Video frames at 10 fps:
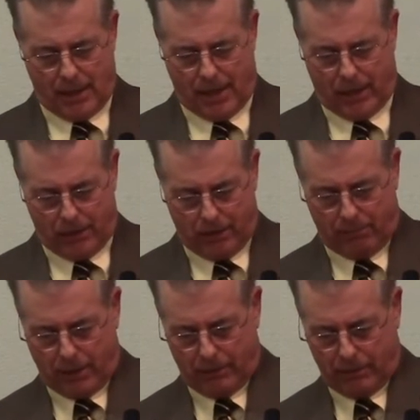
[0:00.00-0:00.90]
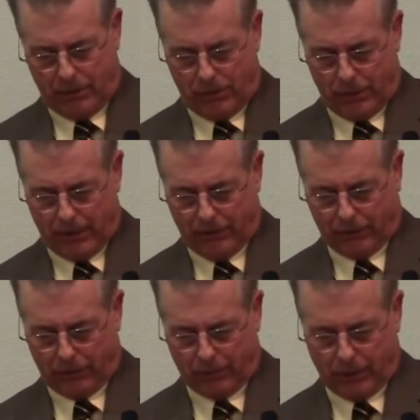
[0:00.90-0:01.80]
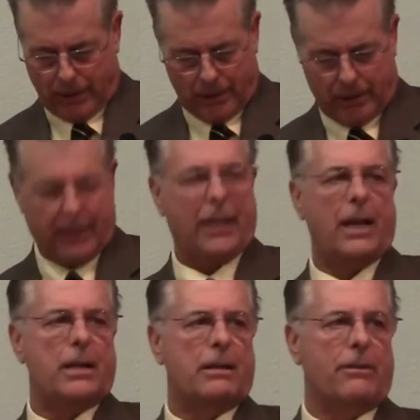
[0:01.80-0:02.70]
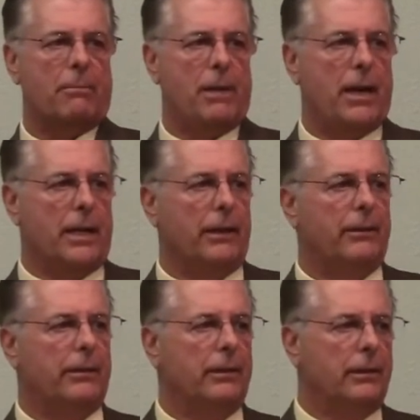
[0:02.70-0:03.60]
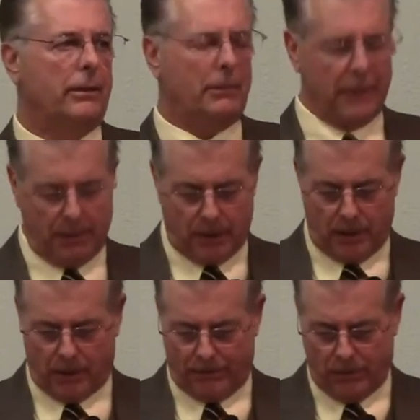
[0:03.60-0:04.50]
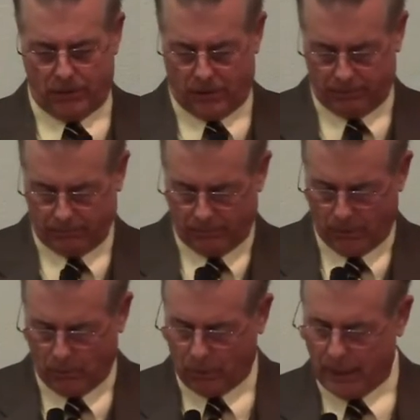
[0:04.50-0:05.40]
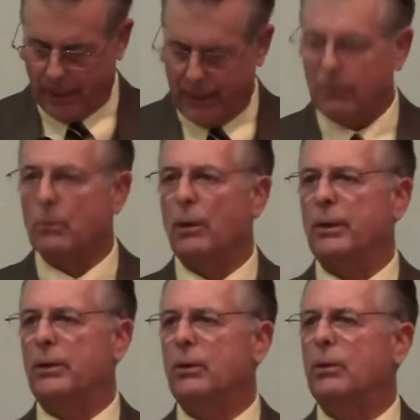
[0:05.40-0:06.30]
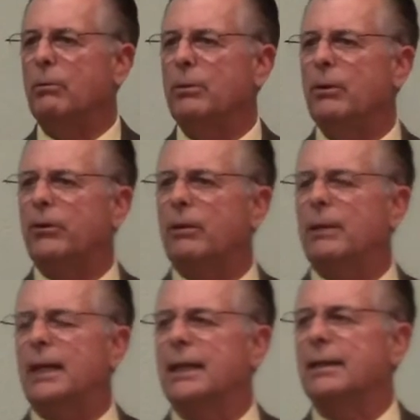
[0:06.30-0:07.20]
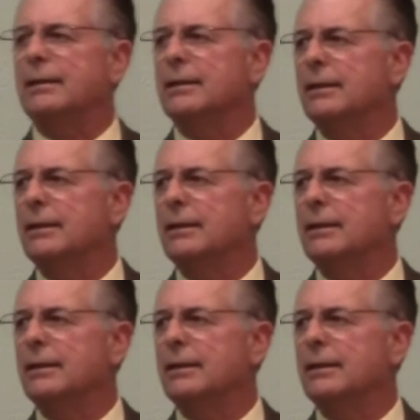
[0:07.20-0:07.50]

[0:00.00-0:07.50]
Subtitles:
I could and probably should give a sermon on how to take care of our bodies sometime in the near future. What we eat and what we do to abuse our bodies.